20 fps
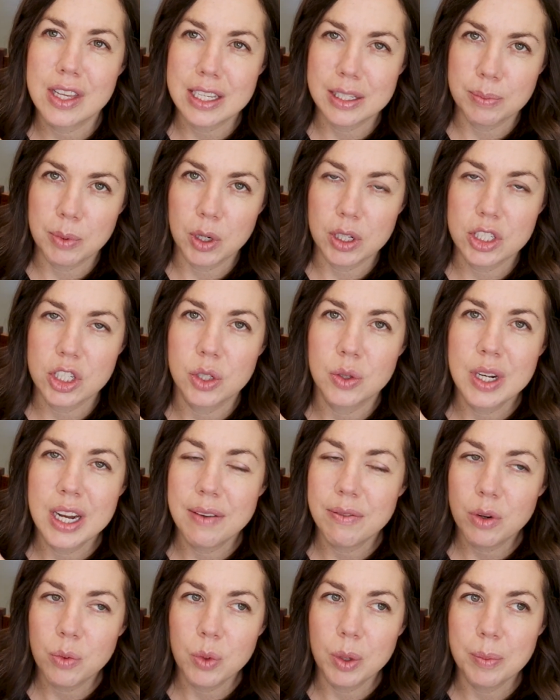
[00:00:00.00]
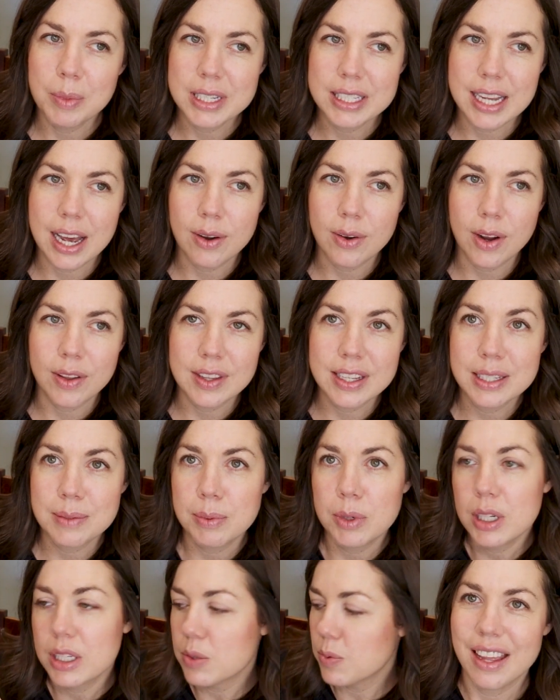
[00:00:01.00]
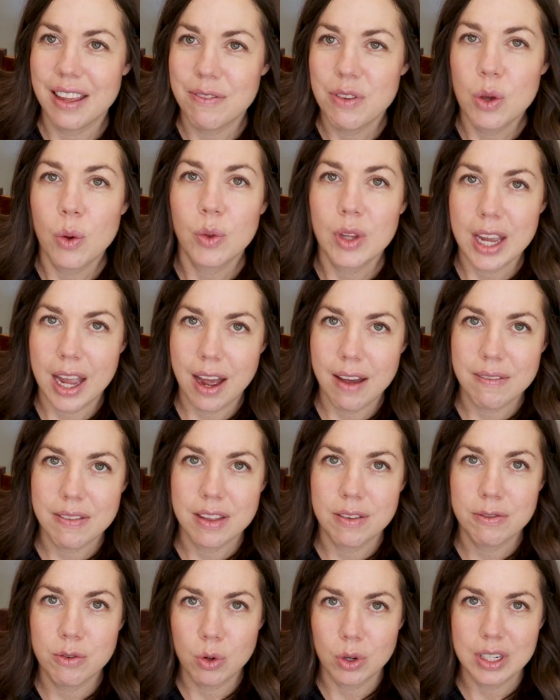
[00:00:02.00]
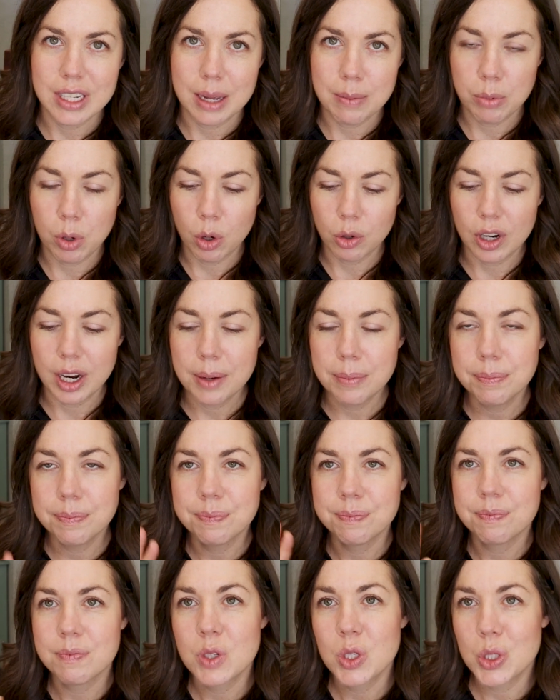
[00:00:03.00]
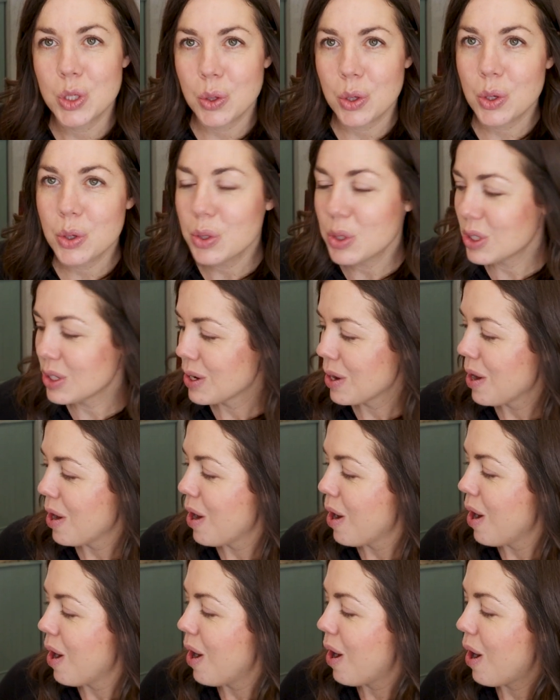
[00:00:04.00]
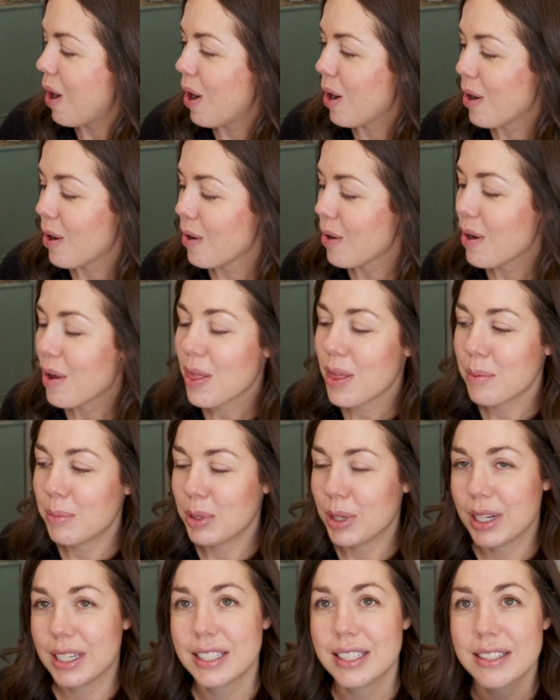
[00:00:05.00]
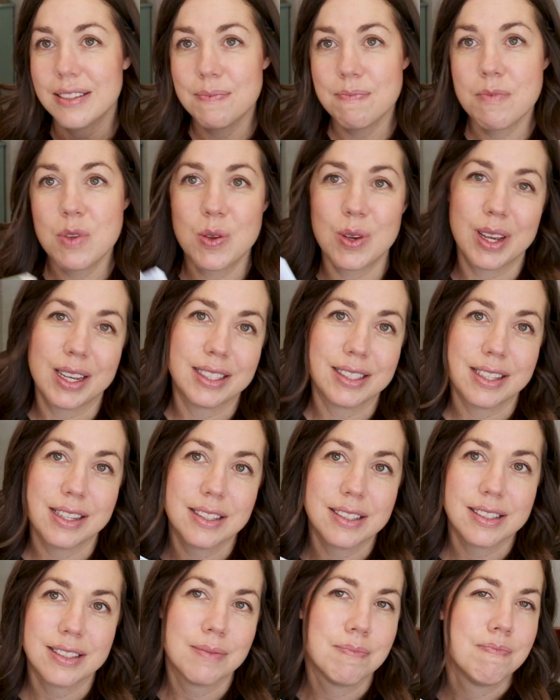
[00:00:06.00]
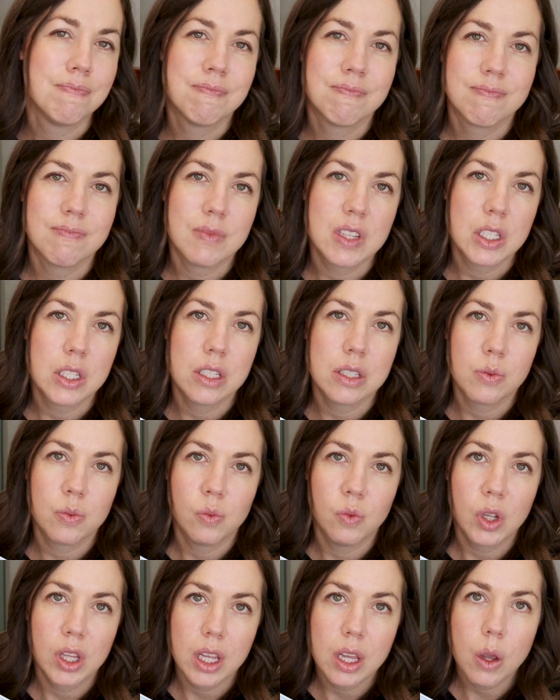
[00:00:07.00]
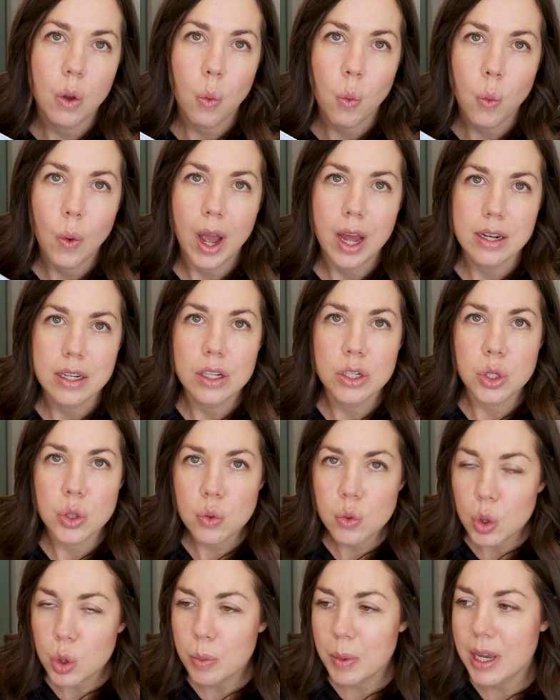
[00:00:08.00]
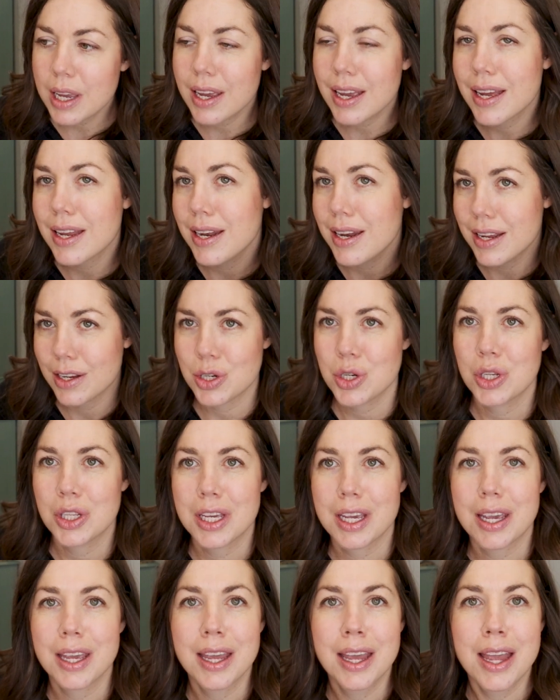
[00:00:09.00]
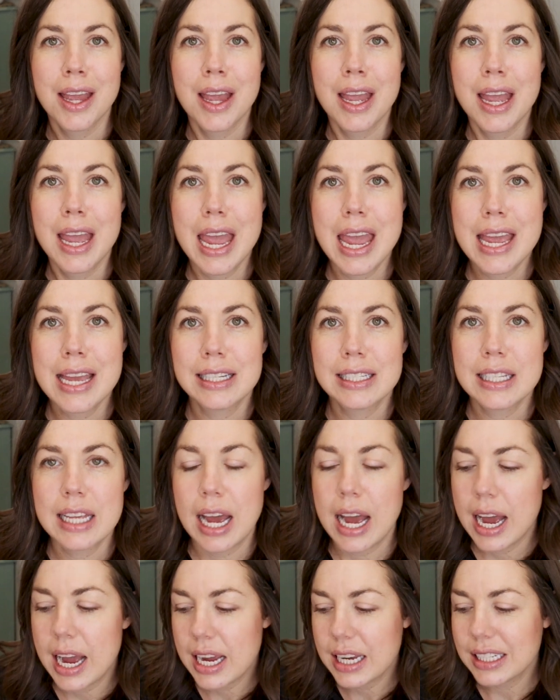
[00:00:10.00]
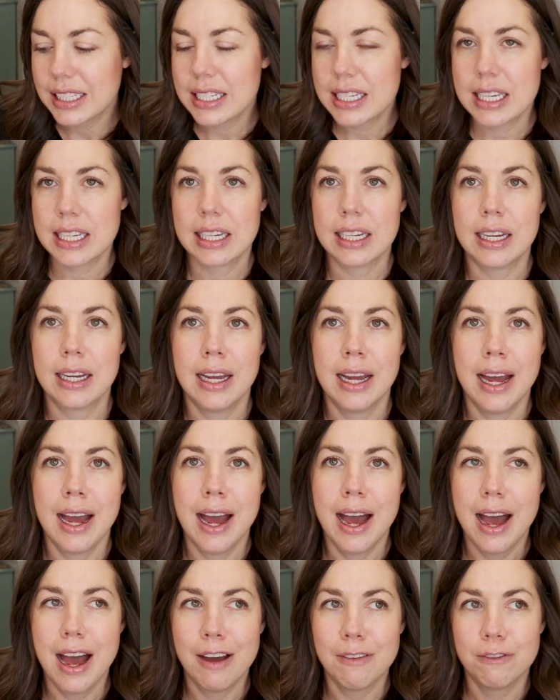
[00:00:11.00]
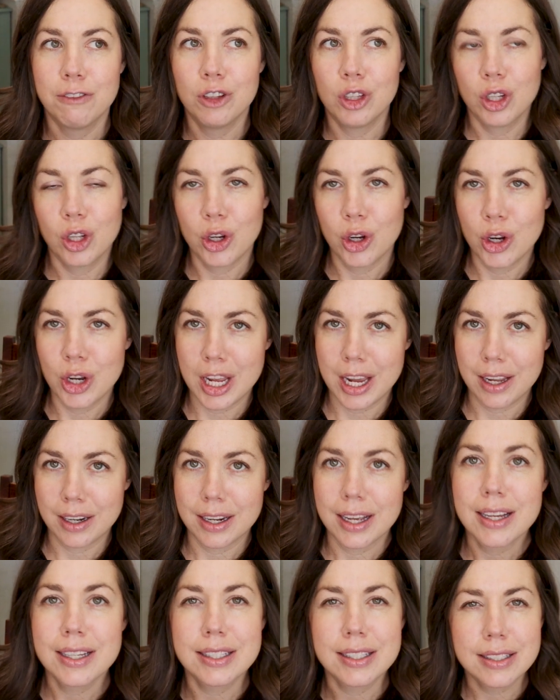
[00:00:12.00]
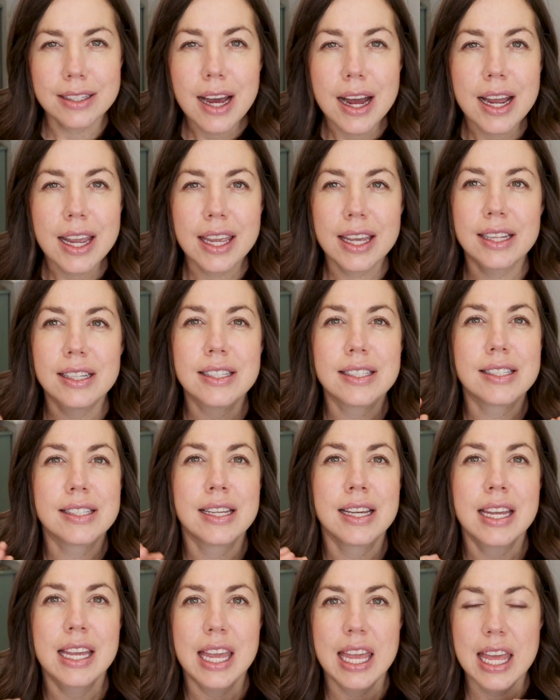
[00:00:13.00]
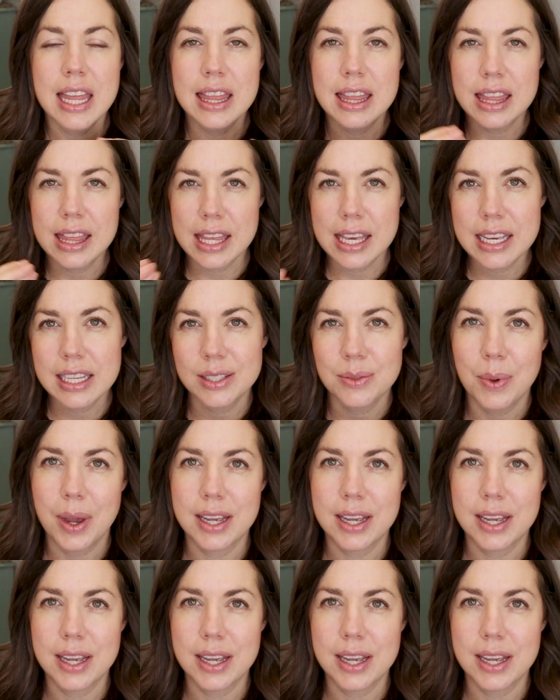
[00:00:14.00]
these books. You never will miss out on these books if you only have the four-day program. So those are the books. You guys, this, this is really what drew me initially, is the idea of learning science in these